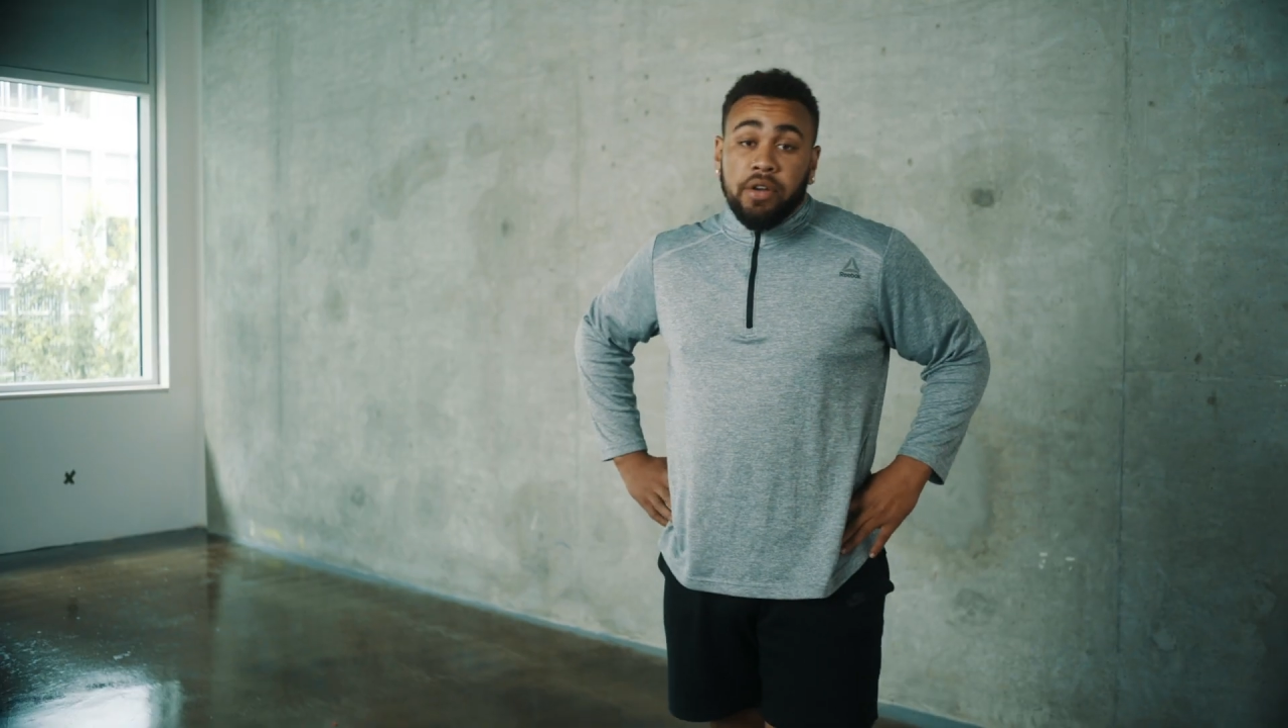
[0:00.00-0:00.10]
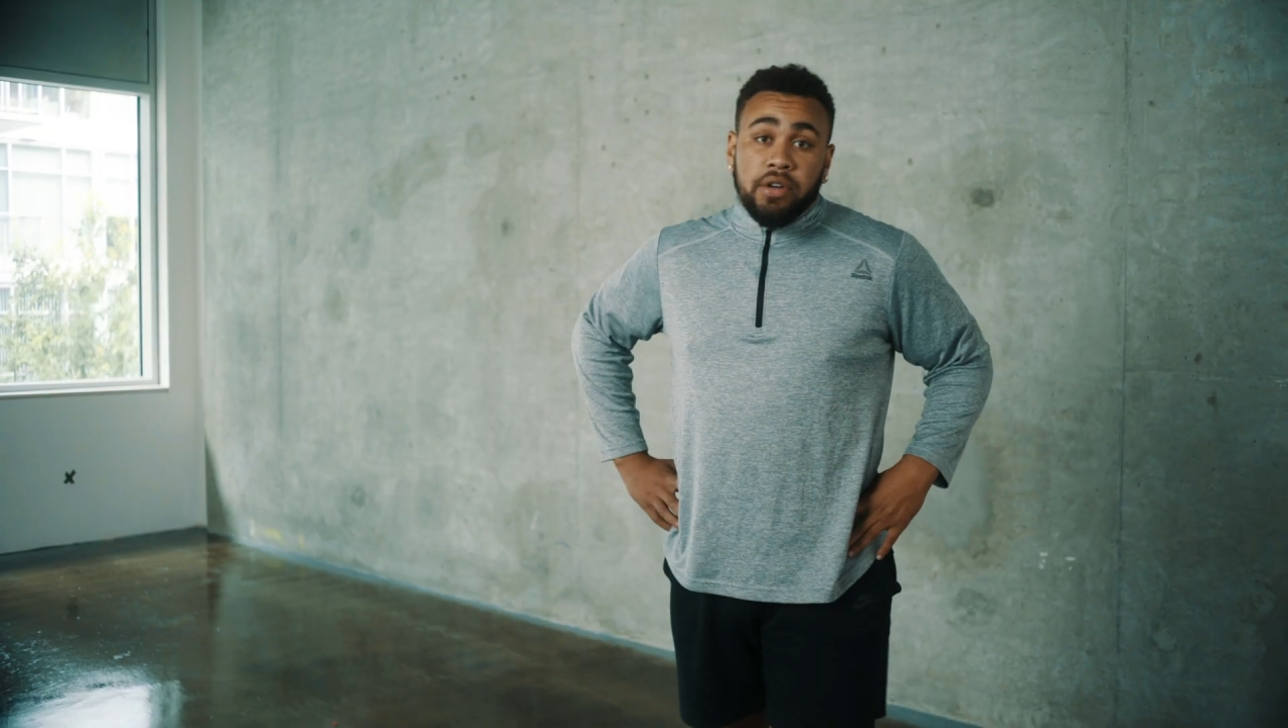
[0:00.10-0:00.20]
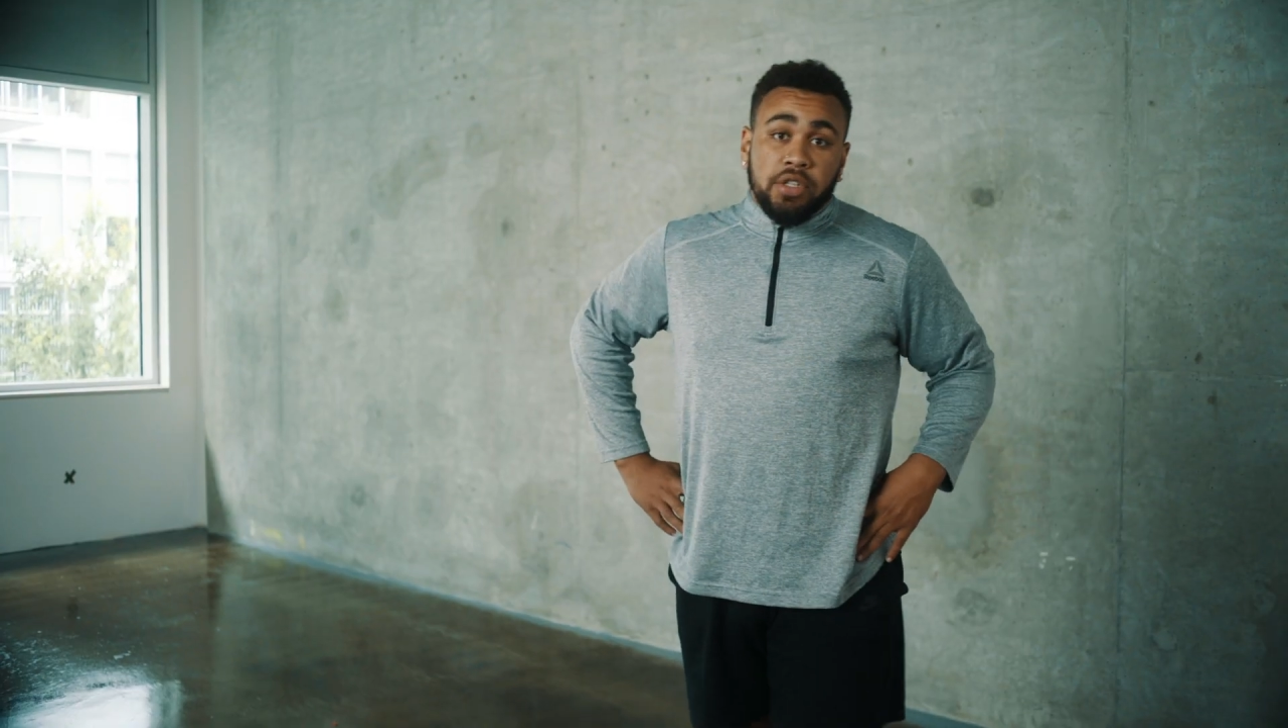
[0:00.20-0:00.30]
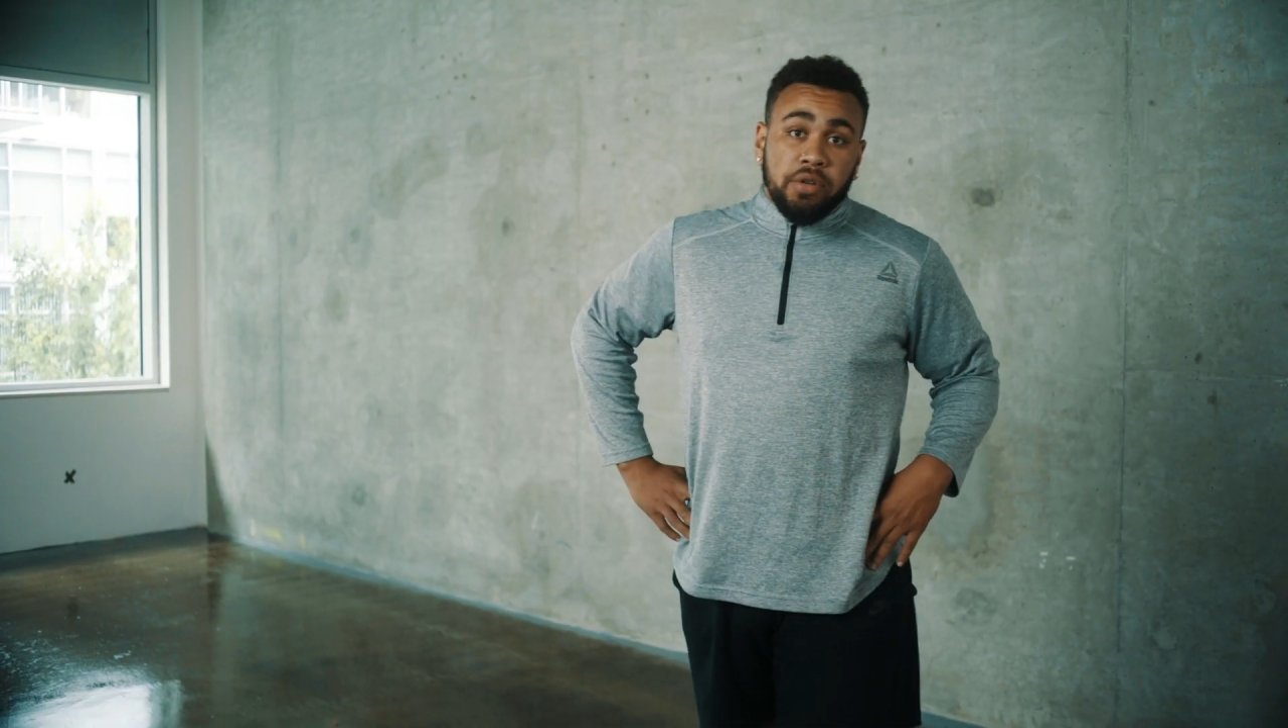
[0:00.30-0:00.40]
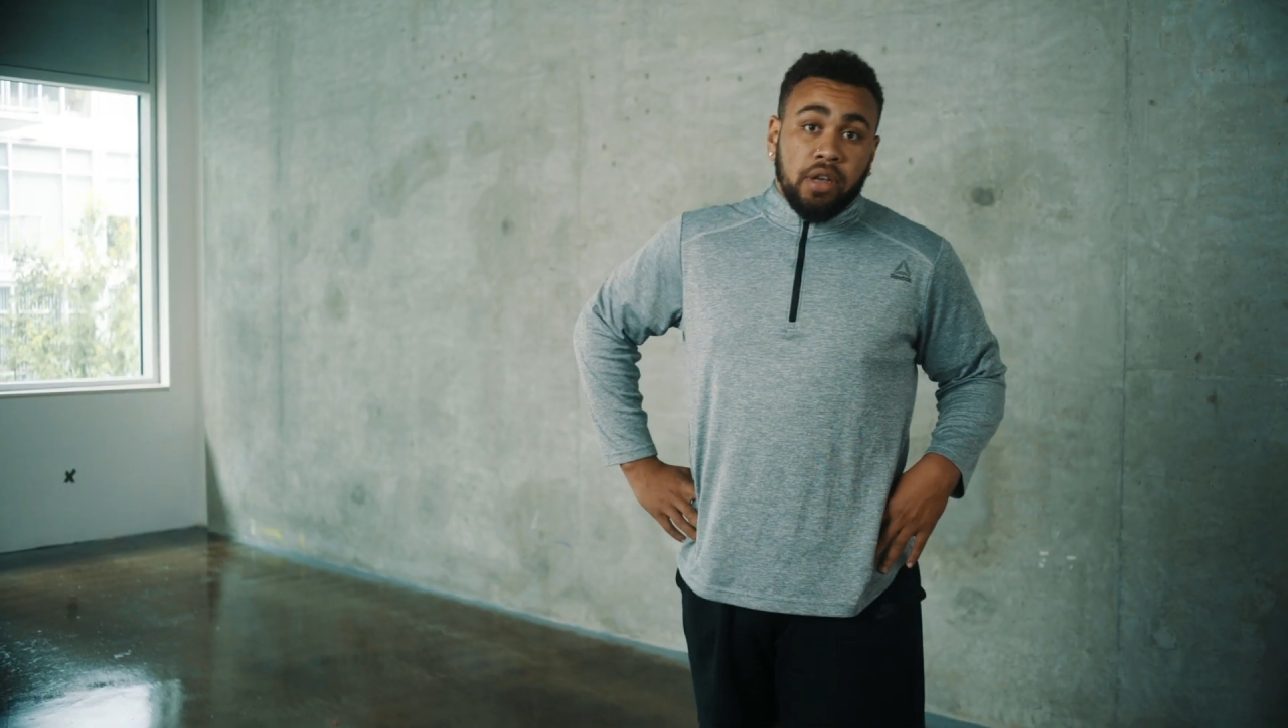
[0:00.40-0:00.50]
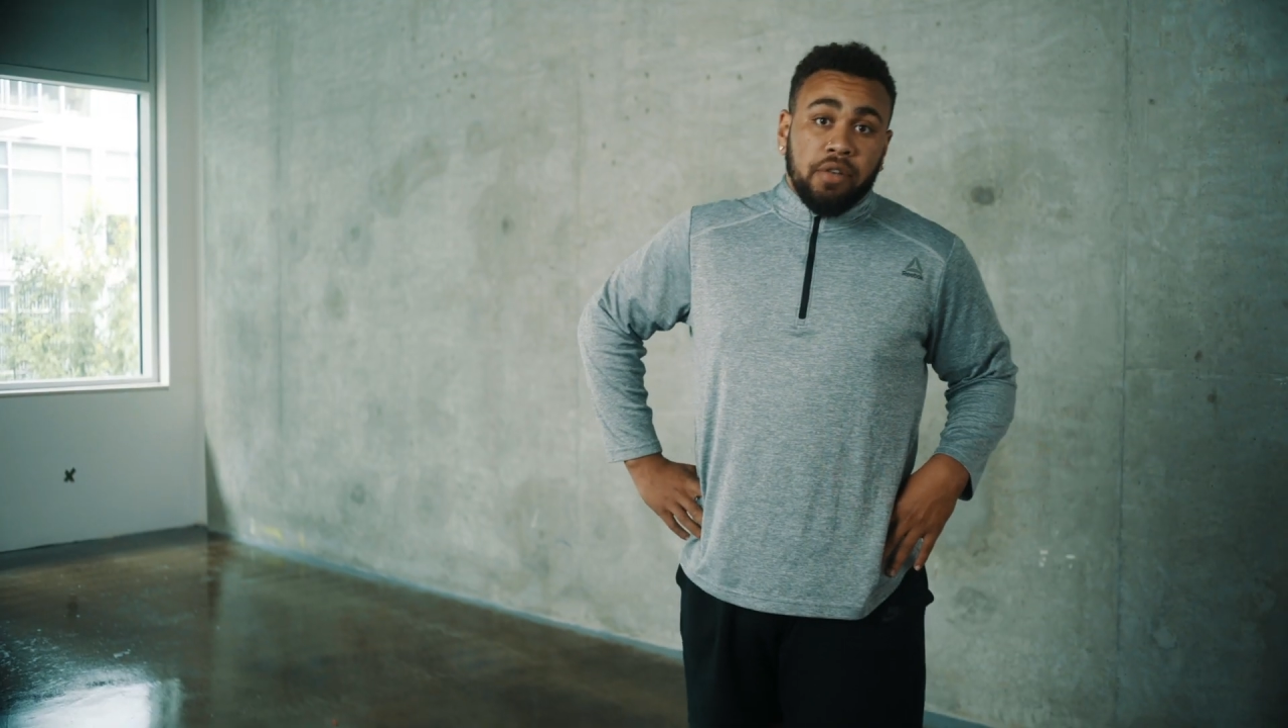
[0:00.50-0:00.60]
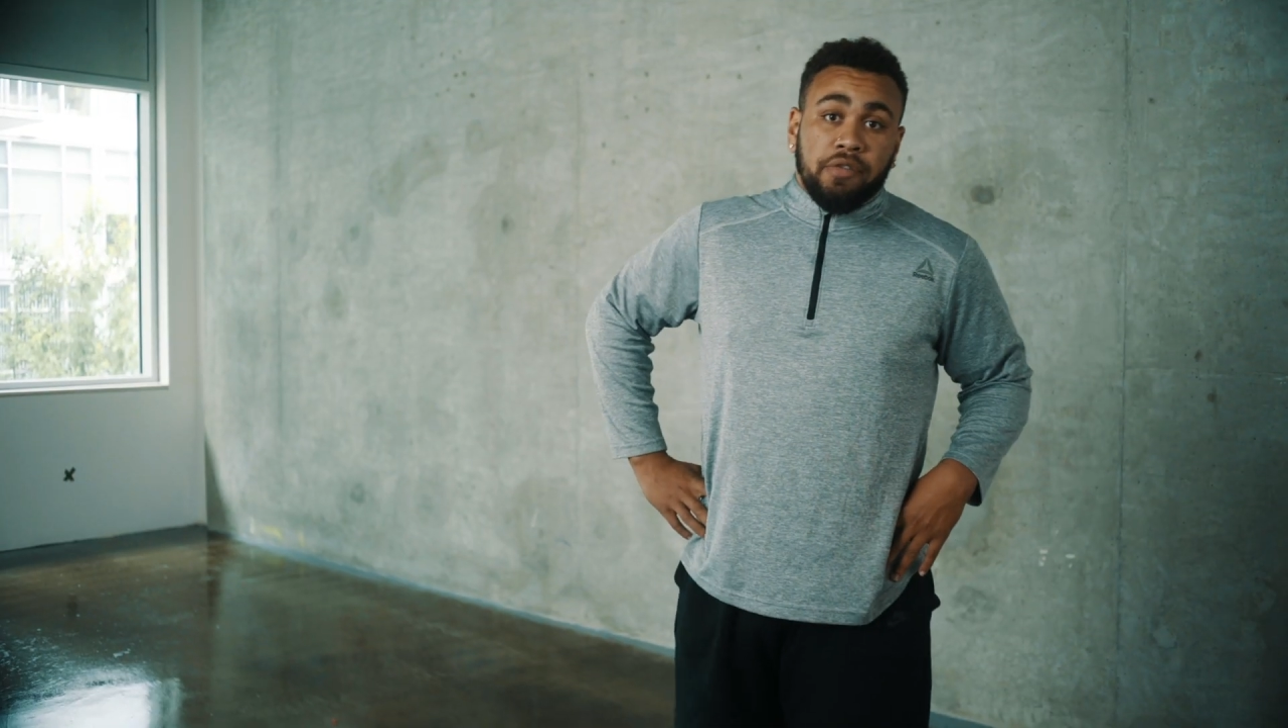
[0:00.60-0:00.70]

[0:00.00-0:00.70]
good drill